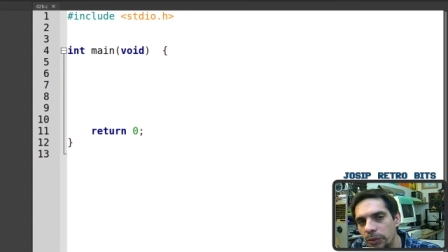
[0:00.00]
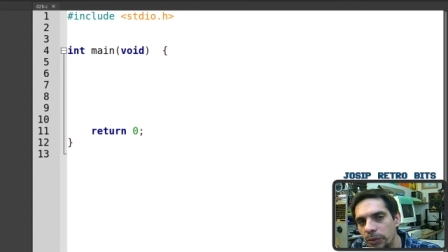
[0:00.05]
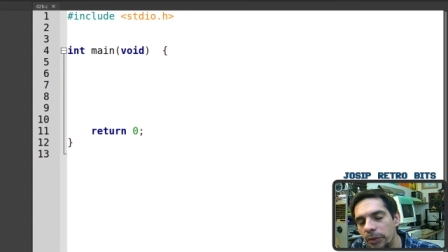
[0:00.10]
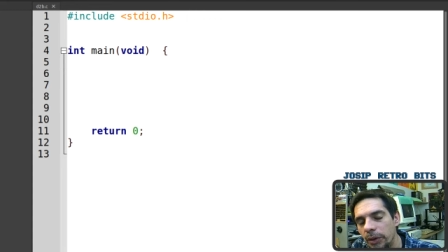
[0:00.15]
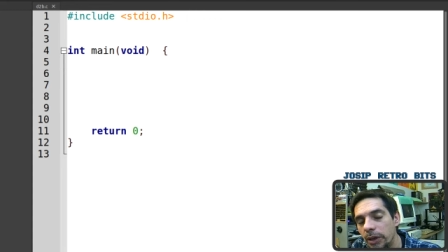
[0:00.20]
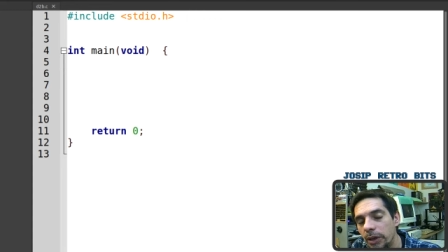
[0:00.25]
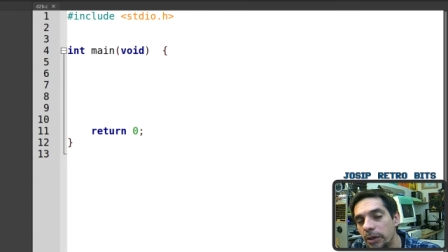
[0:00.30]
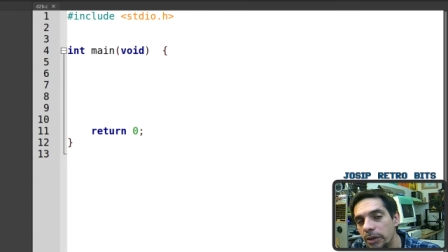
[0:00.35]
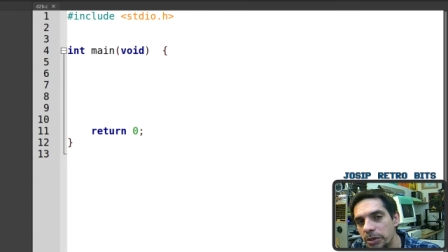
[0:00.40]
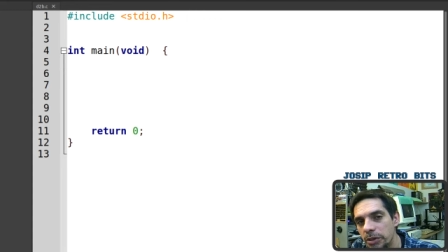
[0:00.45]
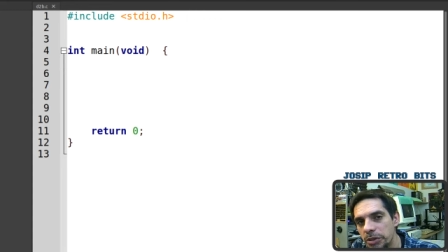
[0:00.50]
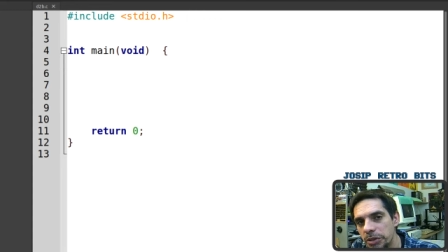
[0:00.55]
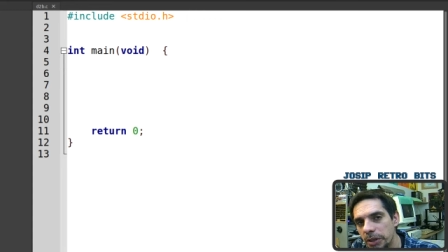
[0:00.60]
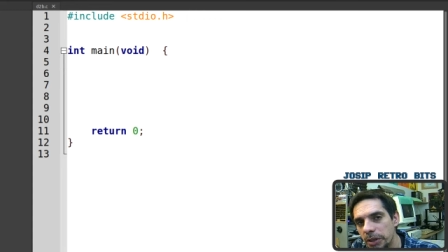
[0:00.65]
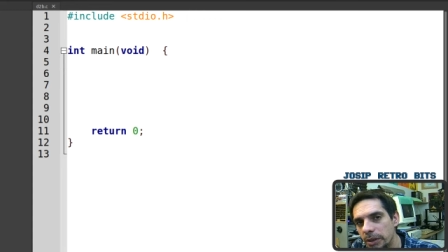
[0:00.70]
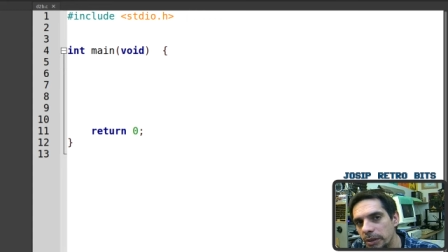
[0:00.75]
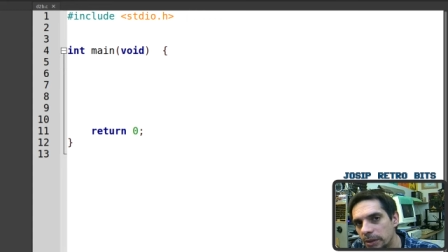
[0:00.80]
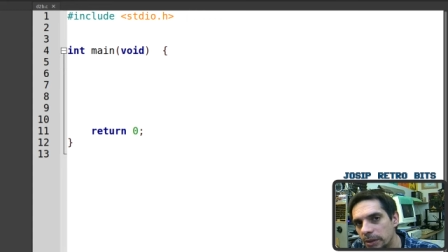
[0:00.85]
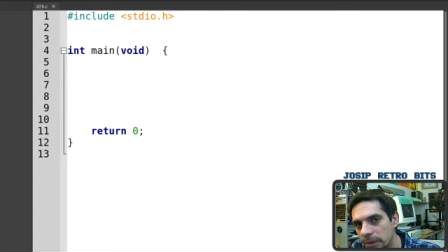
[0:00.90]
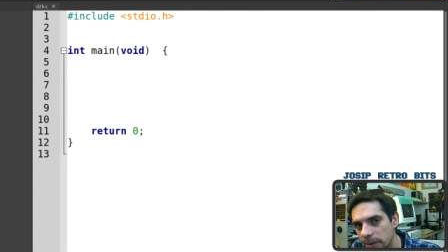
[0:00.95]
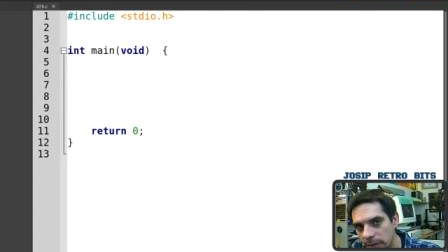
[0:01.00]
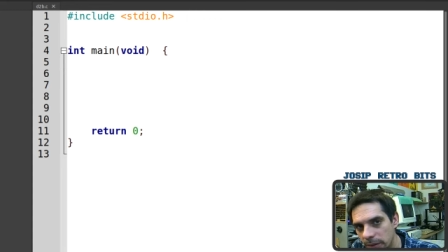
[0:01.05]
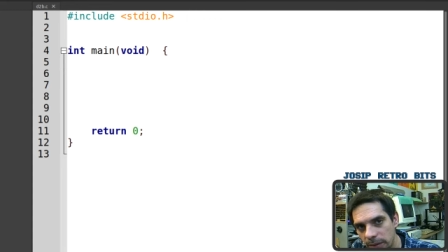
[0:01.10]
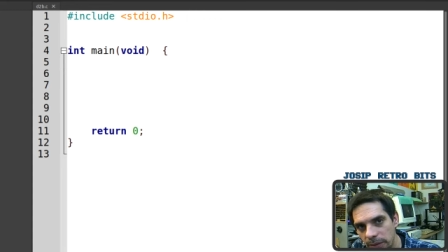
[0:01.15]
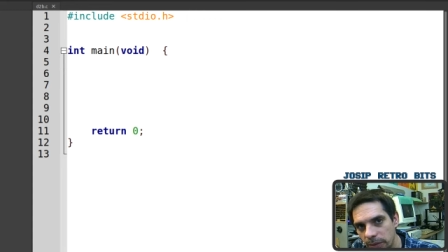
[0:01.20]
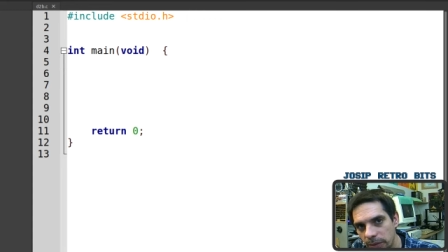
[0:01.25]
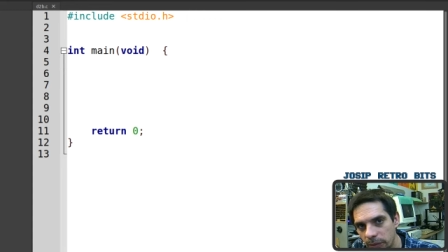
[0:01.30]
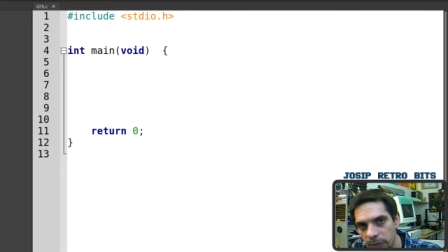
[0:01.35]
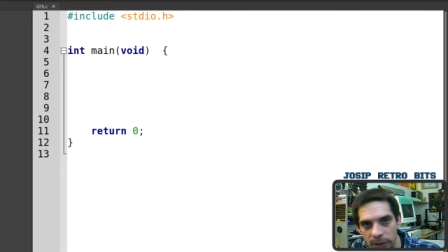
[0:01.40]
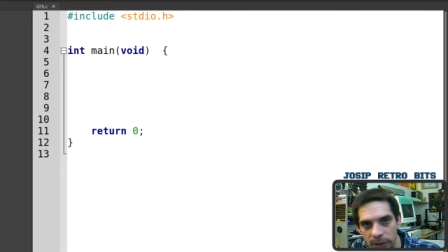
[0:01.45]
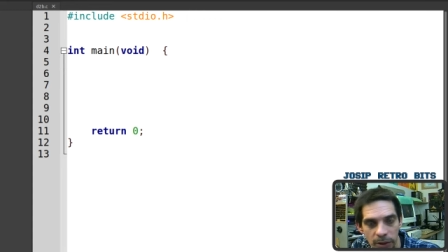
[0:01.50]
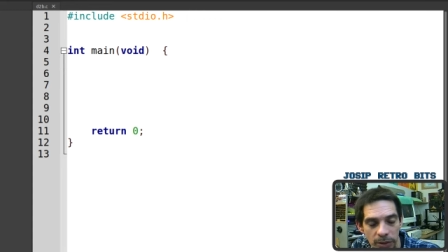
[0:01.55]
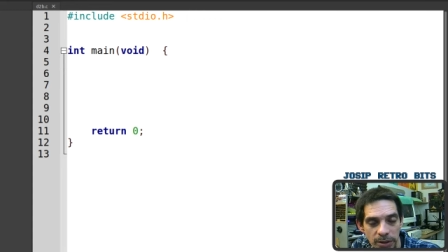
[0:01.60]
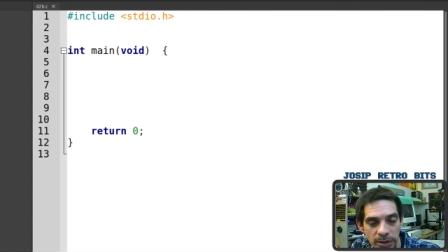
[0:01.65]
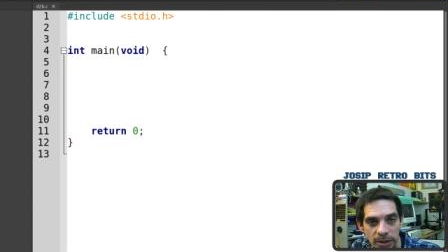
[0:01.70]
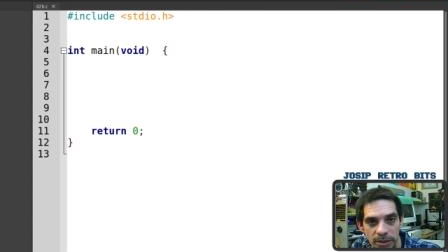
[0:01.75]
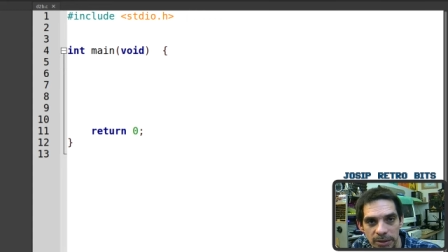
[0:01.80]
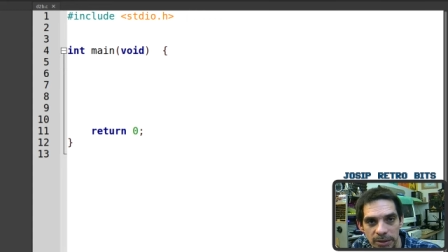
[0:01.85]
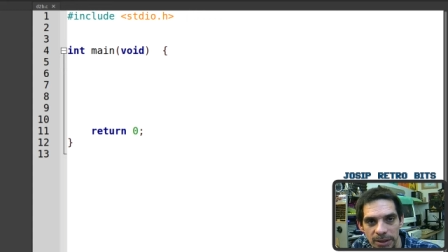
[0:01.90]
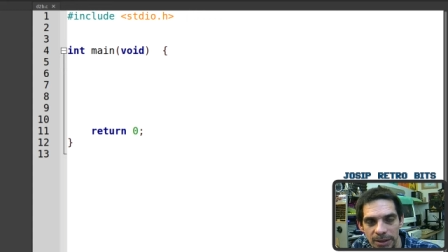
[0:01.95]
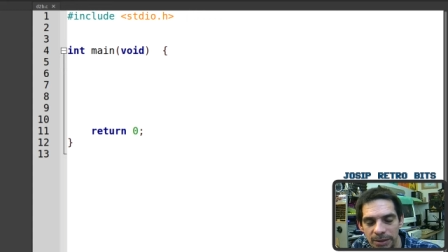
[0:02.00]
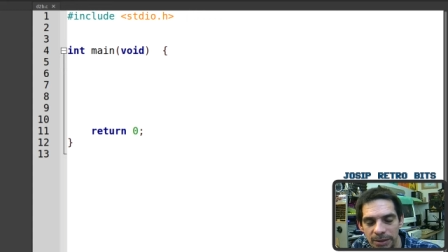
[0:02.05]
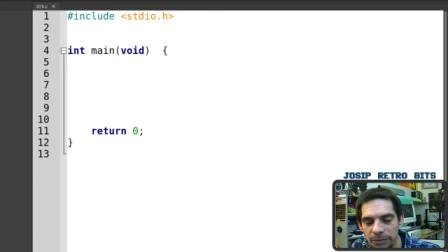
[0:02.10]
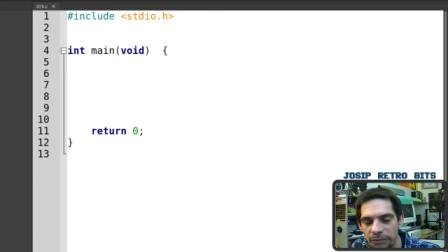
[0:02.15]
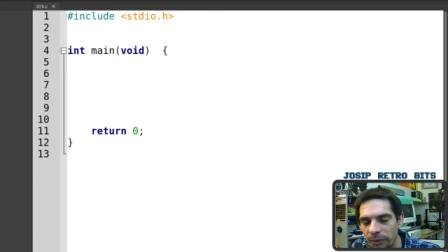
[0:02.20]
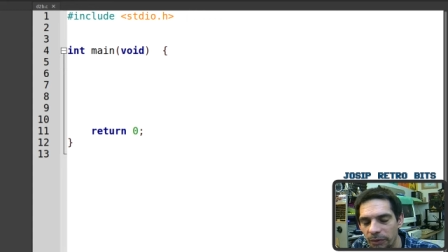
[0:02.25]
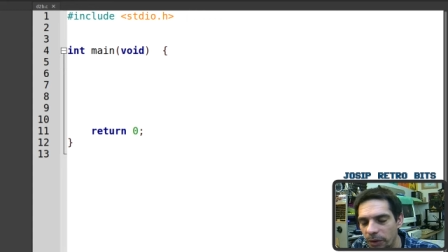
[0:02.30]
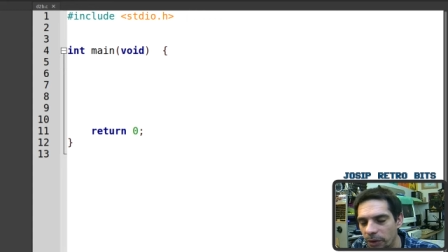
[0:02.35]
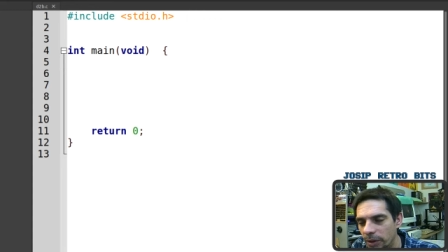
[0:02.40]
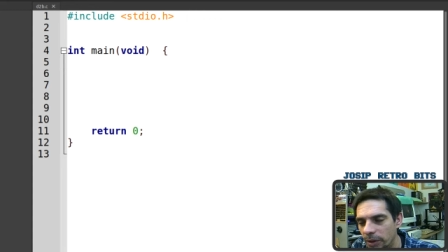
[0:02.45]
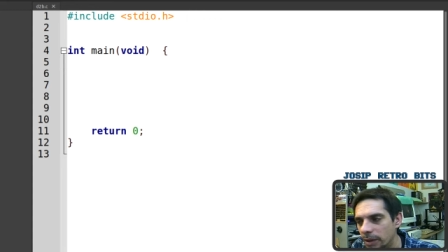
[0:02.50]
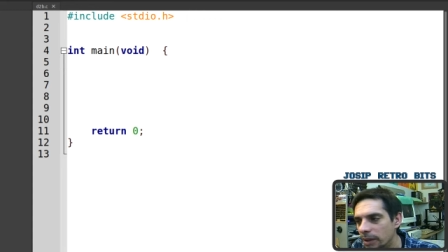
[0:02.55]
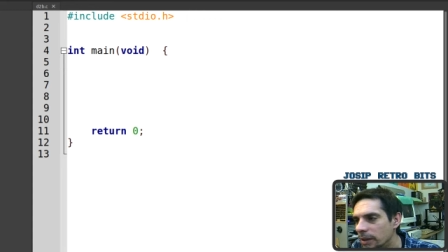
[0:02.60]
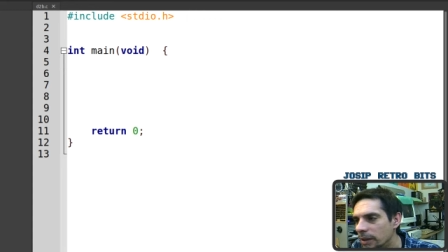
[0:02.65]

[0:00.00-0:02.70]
recursion with Oscar 64,